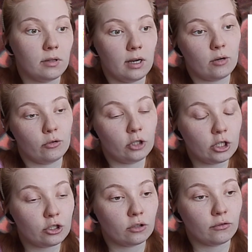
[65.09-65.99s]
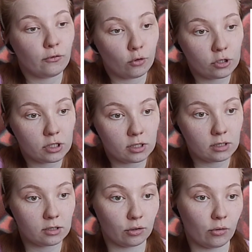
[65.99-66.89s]
Well, joint
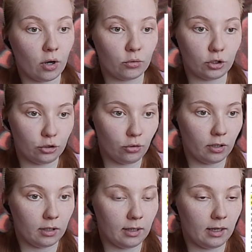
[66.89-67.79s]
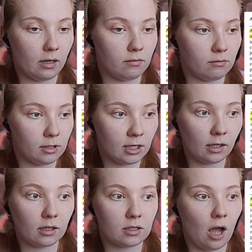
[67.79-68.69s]
moments equal to the
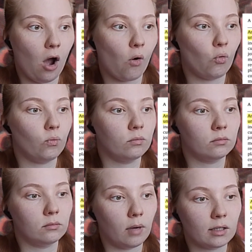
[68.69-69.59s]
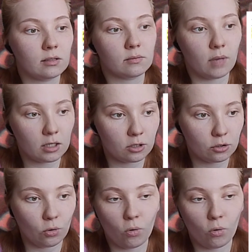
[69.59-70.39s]
rotational forces around a joint.